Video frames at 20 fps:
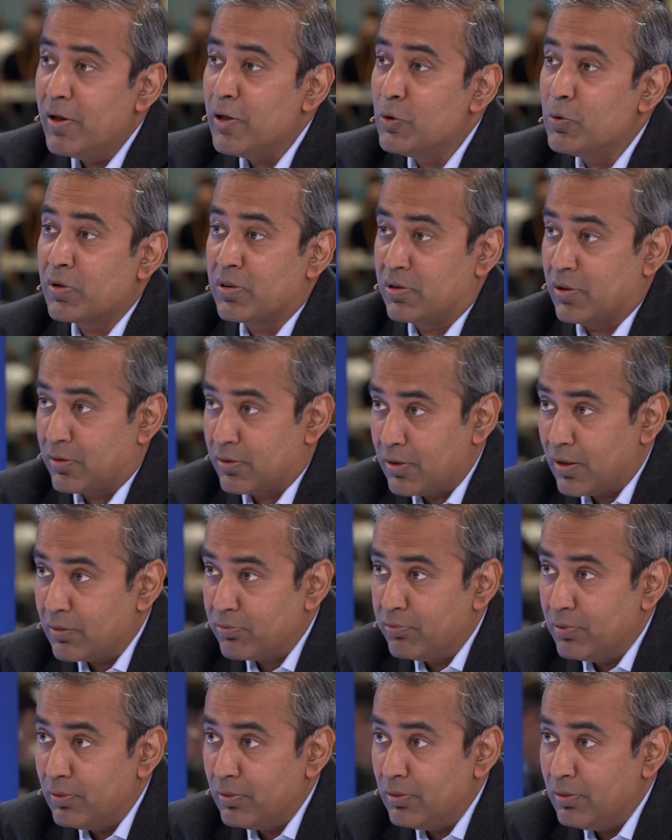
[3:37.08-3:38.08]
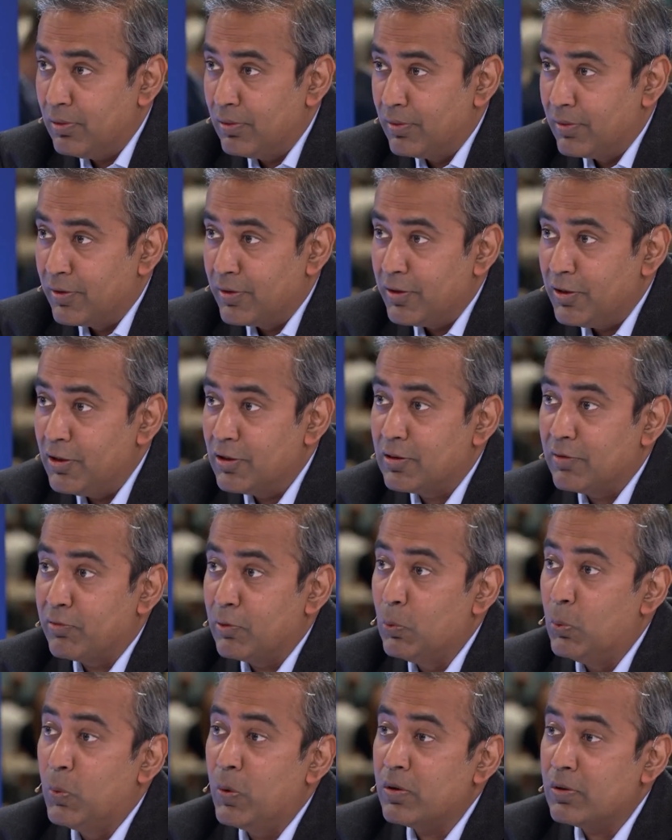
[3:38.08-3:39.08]
way you are successful is if
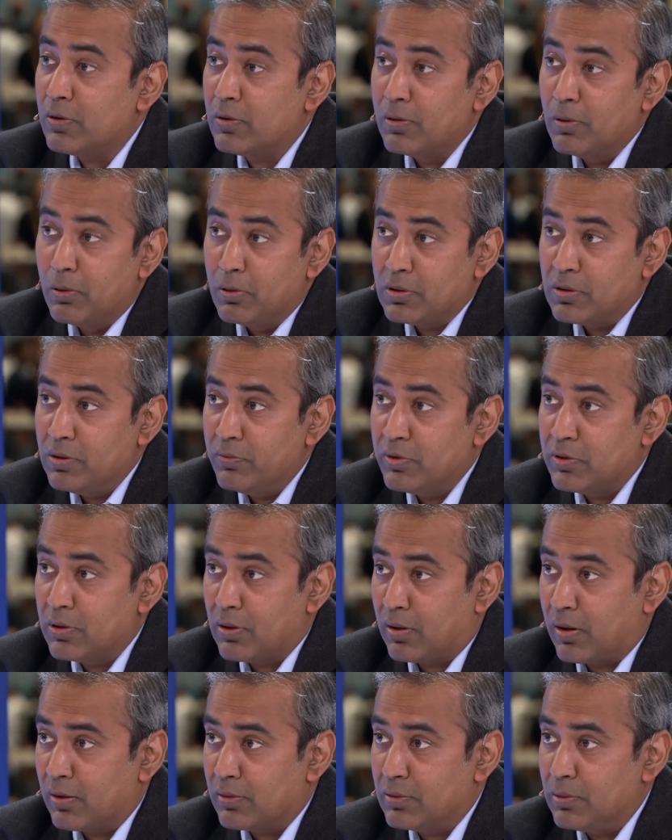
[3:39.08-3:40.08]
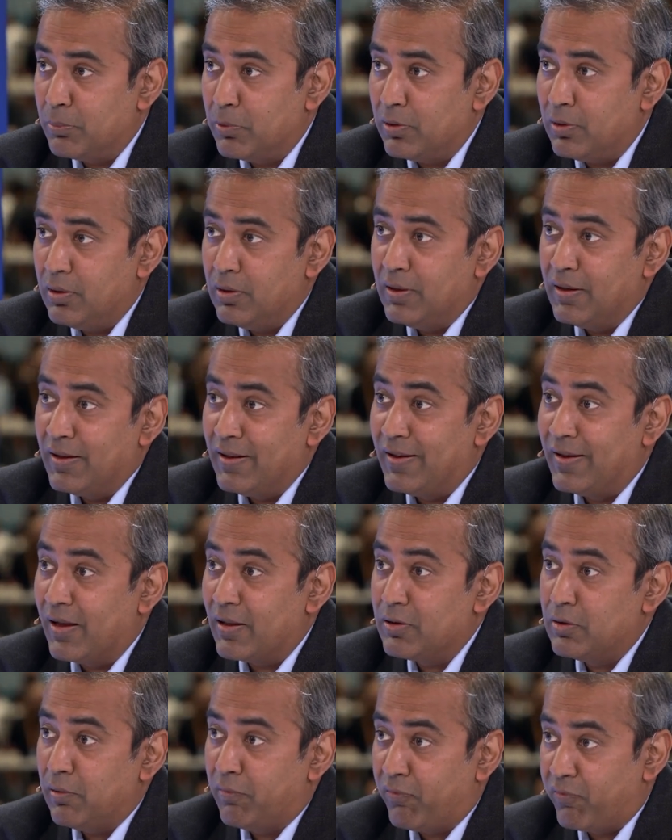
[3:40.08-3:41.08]
you work closely with your customer,
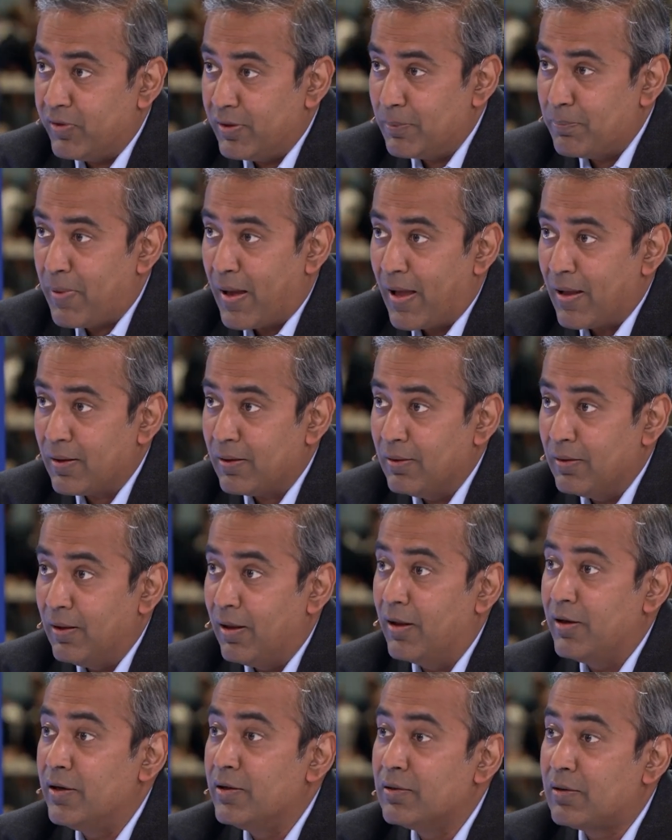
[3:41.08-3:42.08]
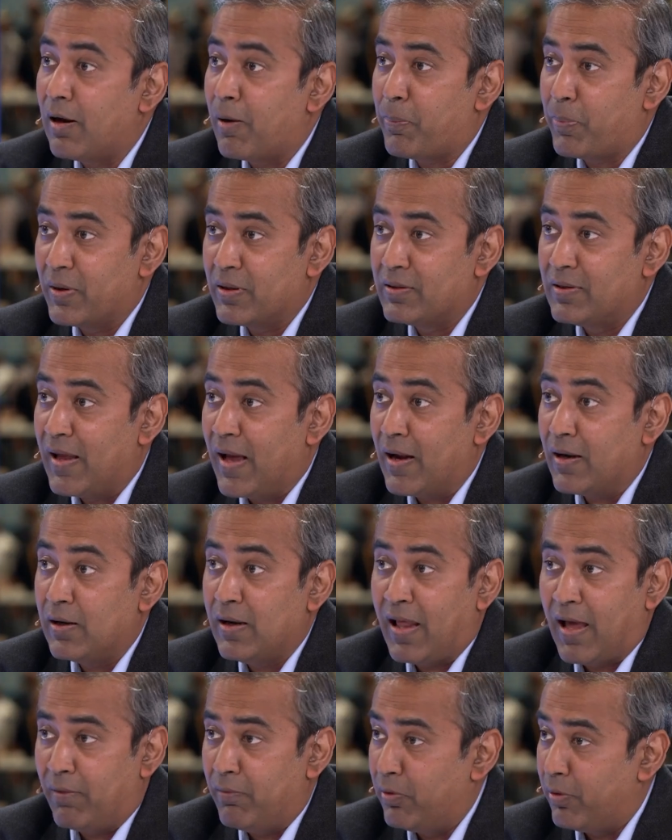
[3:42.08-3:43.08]
get the feedback, and incorporate that
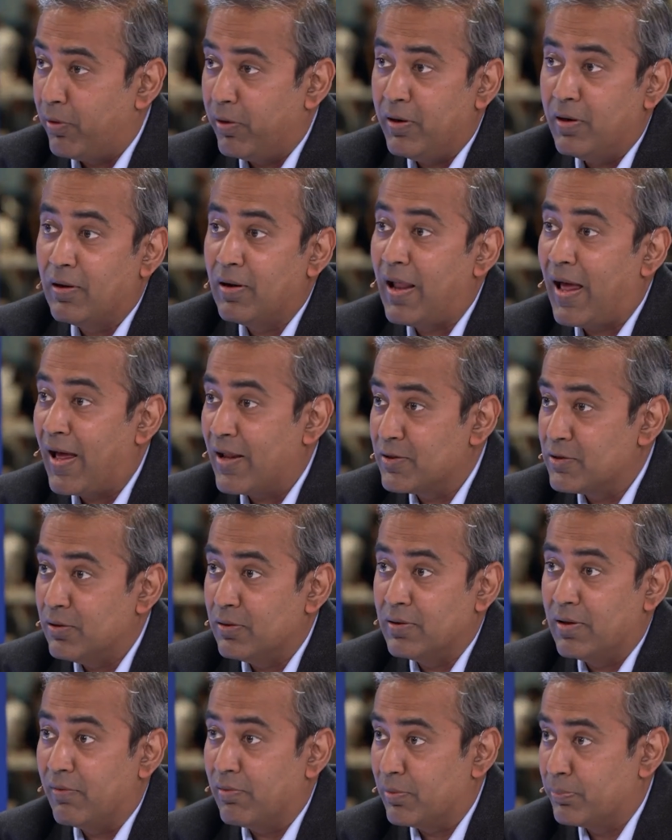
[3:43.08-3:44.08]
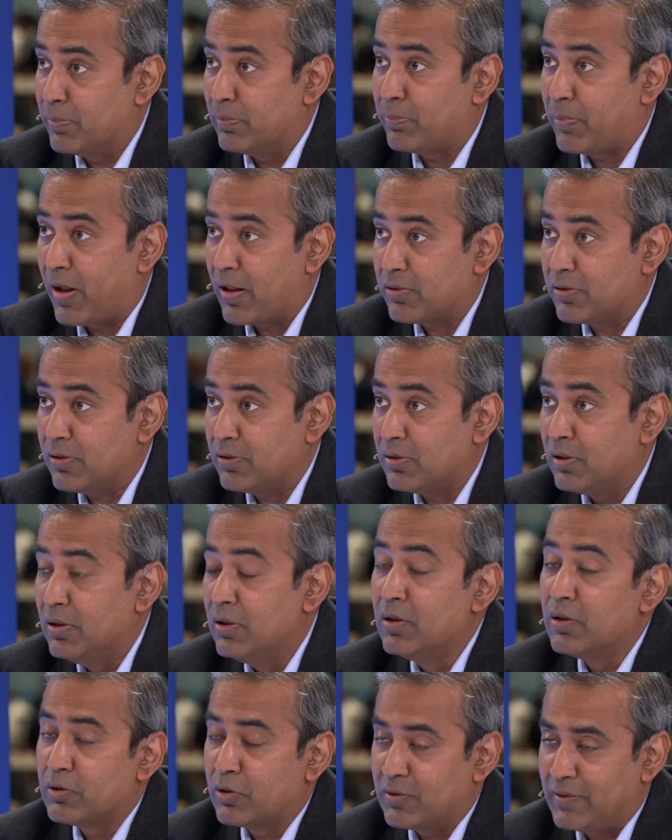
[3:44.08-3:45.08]
and have a real agile development process.
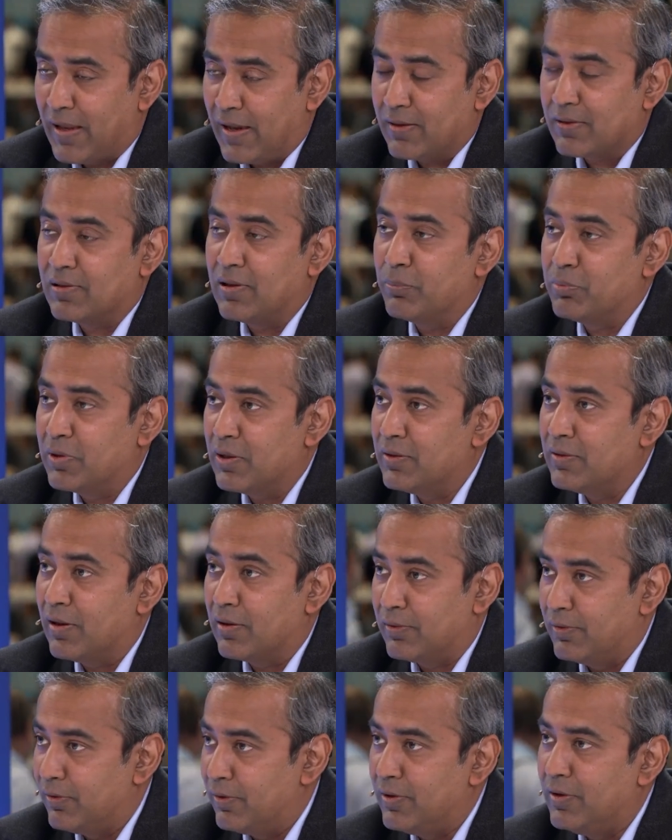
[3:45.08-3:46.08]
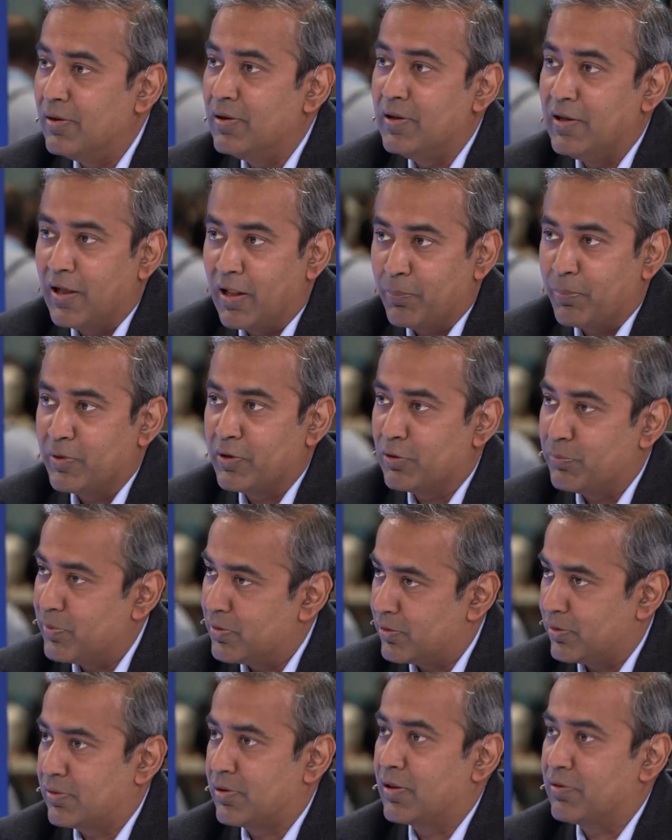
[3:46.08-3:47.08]
So that's something that's really helping us
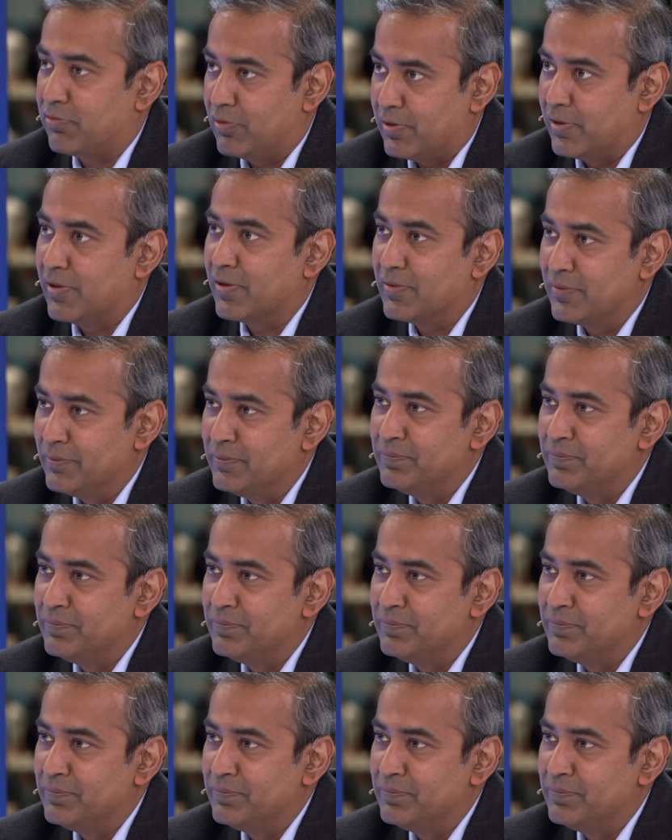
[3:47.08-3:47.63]
be successful here.